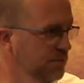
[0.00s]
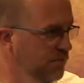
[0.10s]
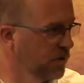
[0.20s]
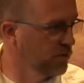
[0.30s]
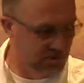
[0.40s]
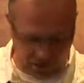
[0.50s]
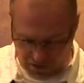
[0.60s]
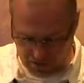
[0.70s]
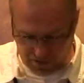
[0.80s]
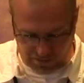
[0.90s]
come forward
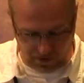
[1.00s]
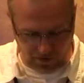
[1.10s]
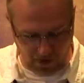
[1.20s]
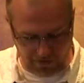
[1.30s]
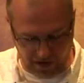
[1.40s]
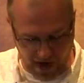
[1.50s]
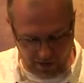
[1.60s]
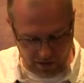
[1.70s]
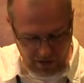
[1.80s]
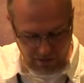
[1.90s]
to bring the offering,
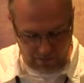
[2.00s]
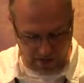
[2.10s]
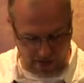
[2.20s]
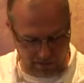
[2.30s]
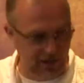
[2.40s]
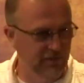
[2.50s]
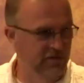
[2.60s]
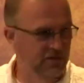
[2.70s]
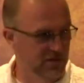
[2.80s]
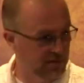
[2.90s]
I'm going to give
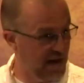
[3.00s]
us some